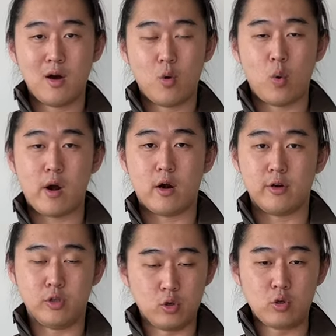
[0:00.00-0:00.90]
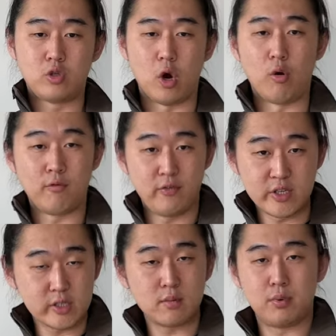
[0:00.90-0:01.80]
where you don't
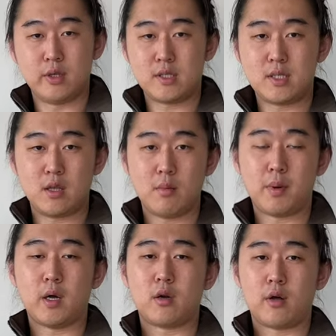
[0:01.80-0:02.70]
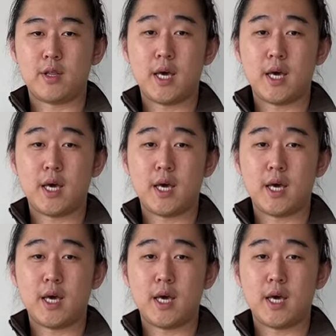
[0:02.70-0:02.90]
visibly see the button on the